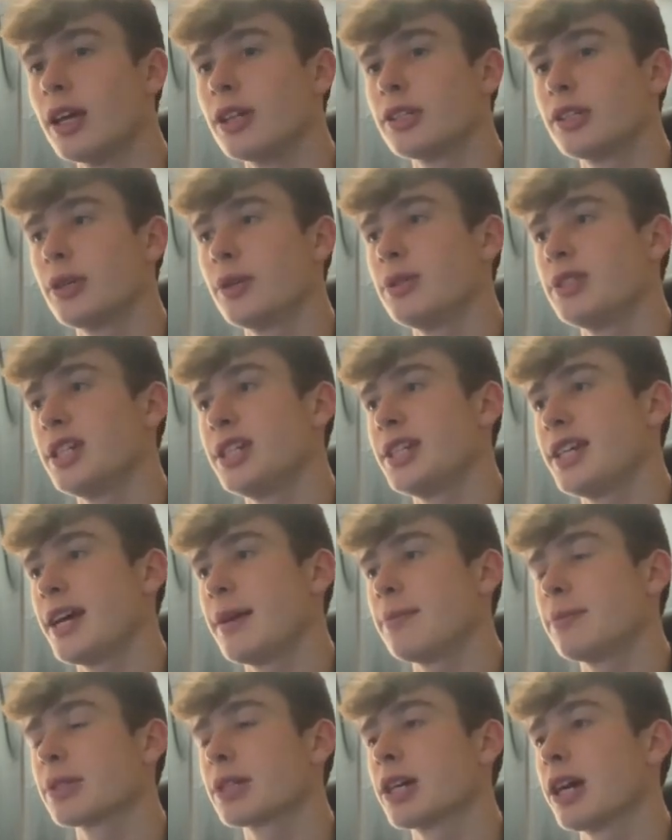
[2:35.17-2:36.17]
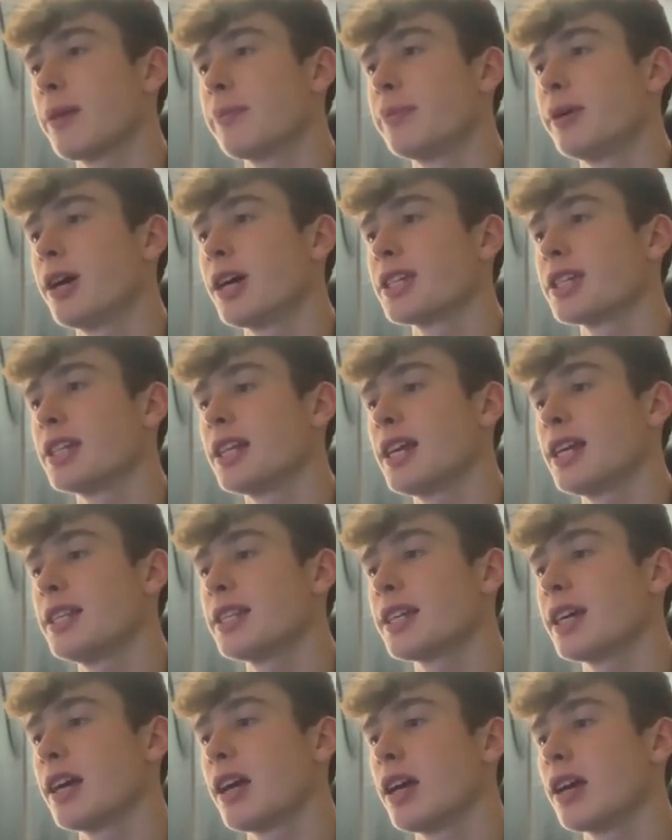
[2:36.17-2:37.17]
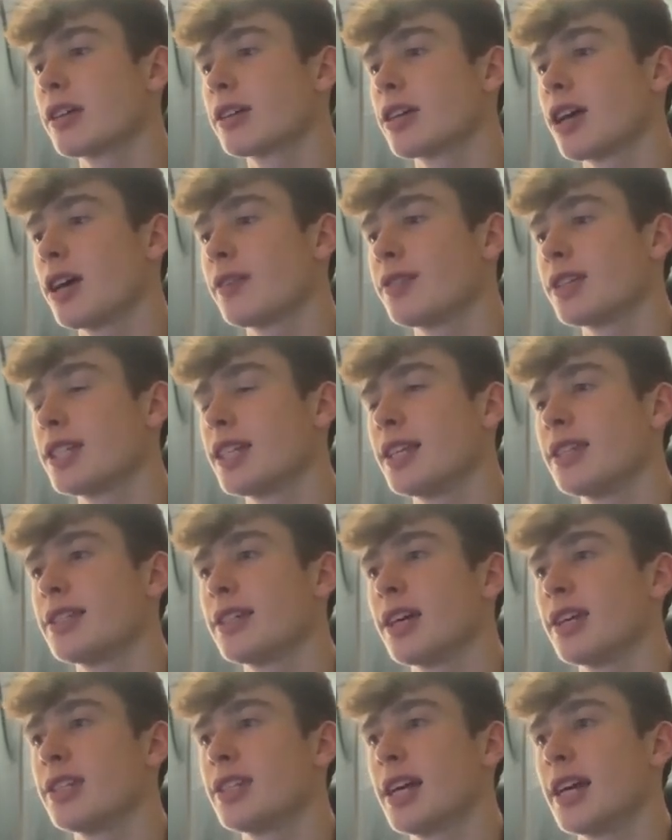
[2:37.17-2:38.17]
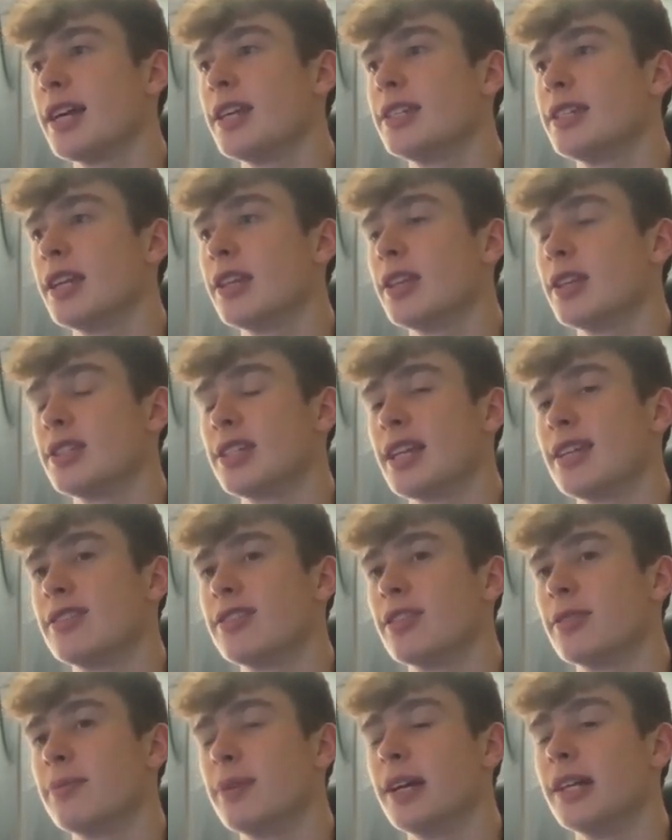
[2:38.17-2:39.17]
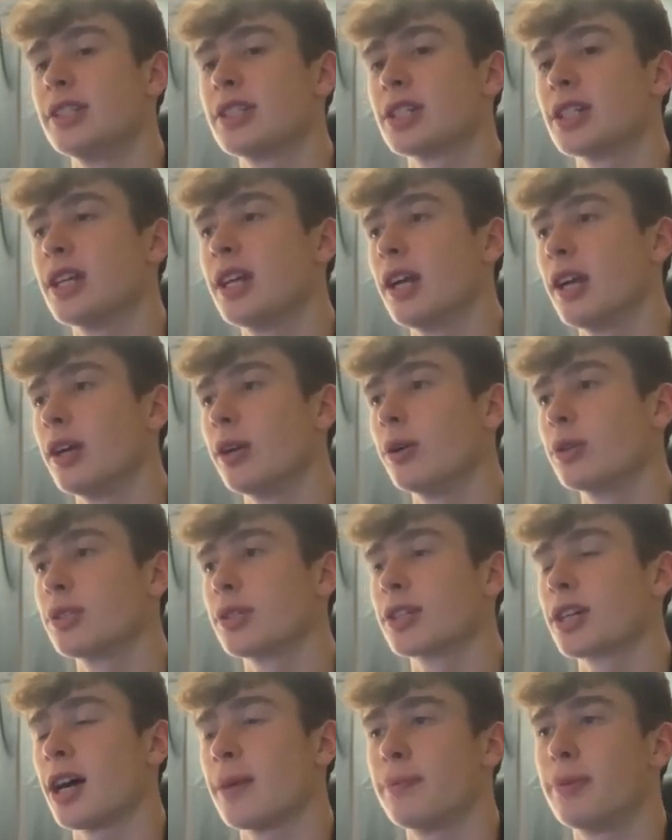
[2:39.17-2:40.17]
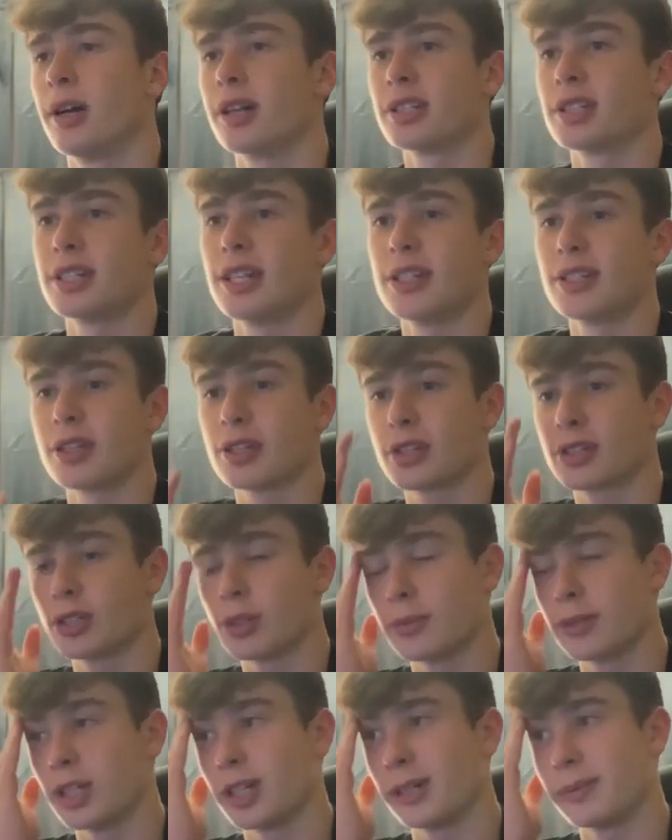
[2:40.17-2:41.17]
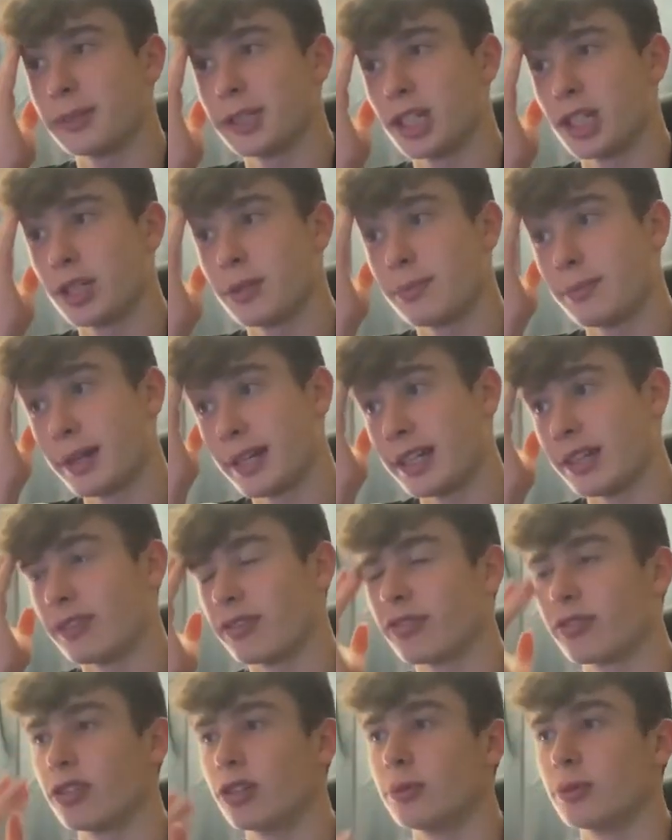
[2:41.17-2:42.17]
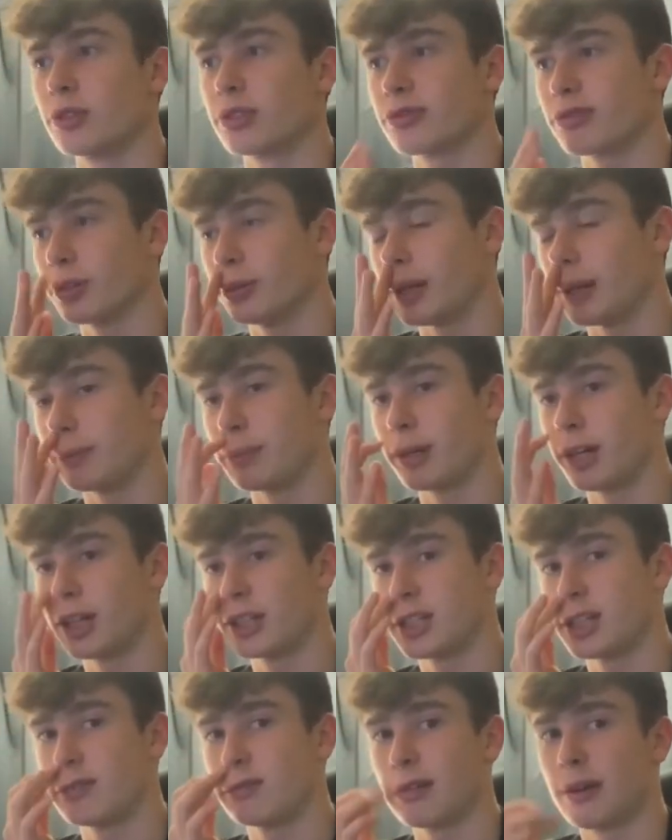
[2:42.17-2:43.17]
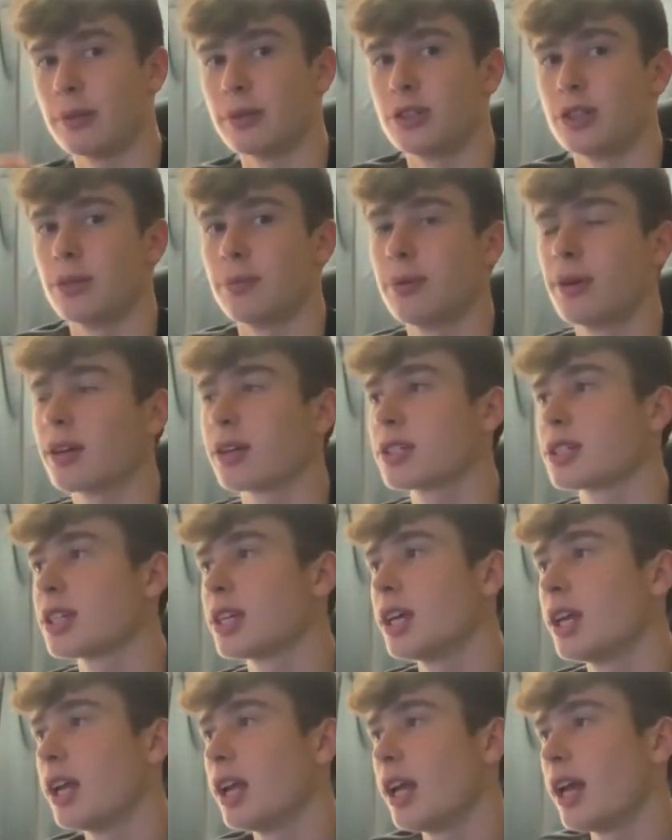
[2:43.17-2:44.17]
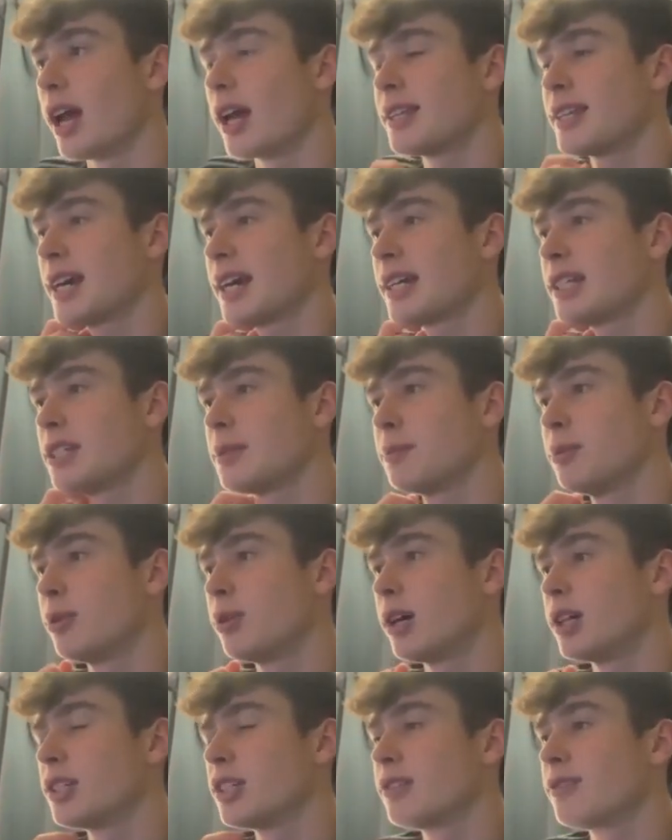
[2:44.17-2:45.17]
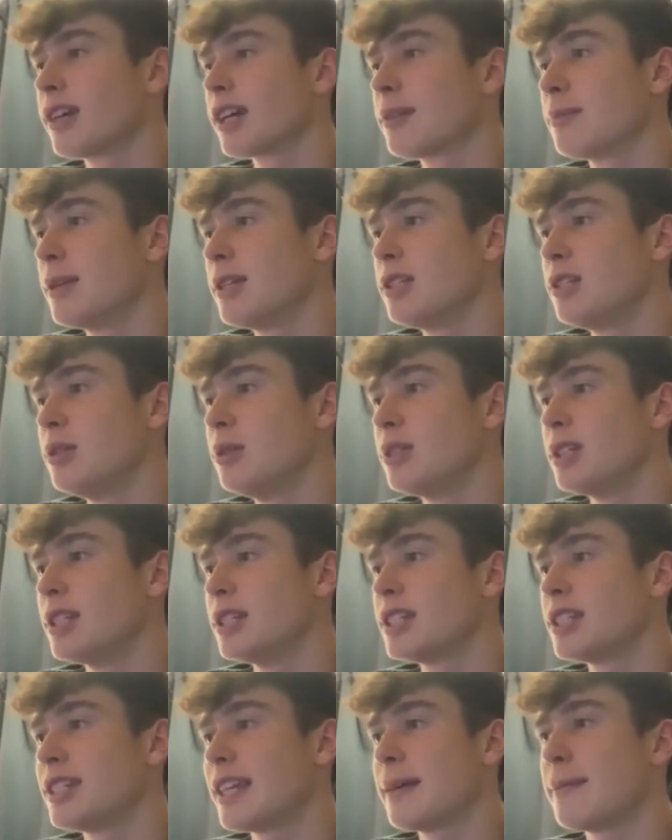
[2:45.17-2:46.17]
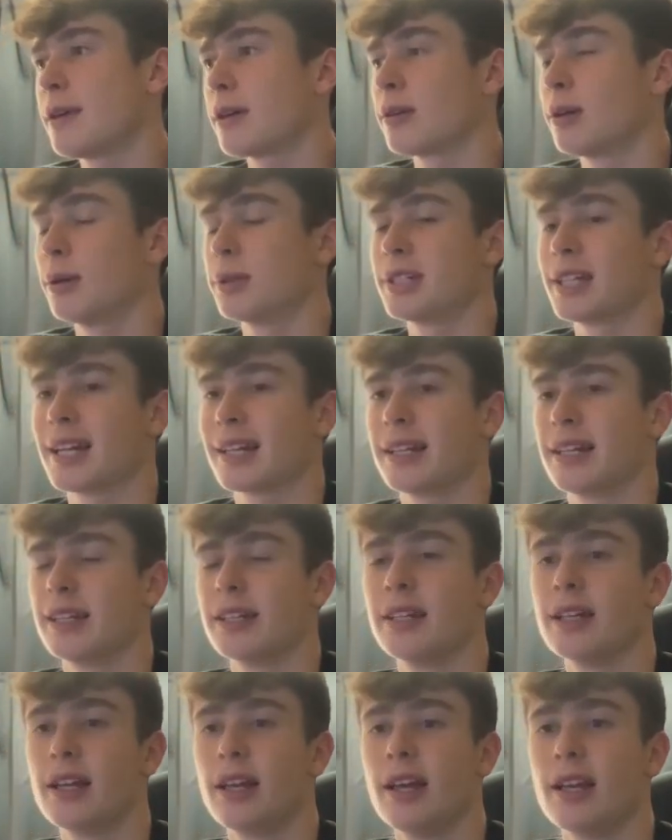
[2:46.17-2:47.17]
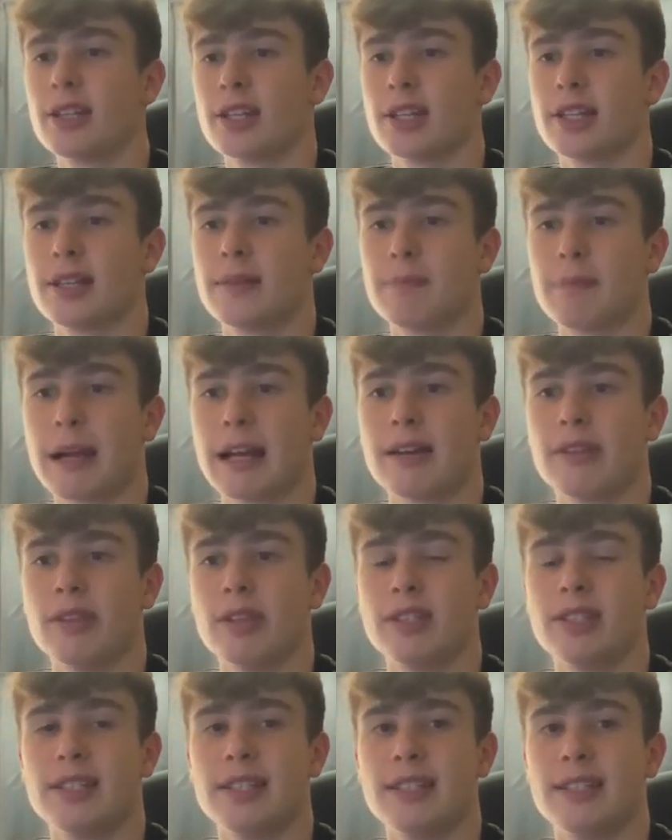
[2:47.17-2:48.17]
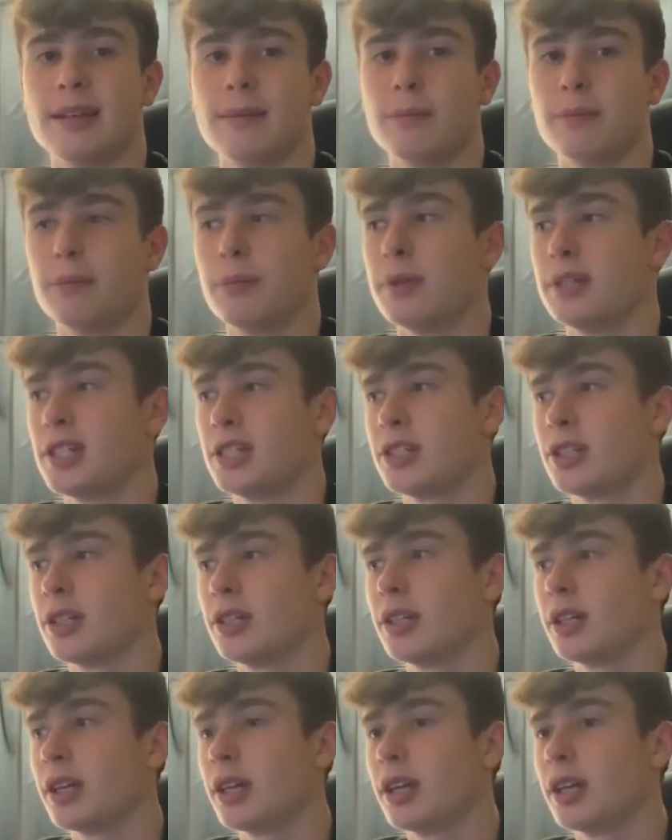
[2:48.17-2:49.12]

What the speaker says: 2 TDMs, cut passing lanes, cover centre players in the centre of the pitch. Also cut passing lanes to stop the opposition making through balls through and passes around your box. Attacking support, I do recommend using stay back or attacking, so staying back in the TDM position.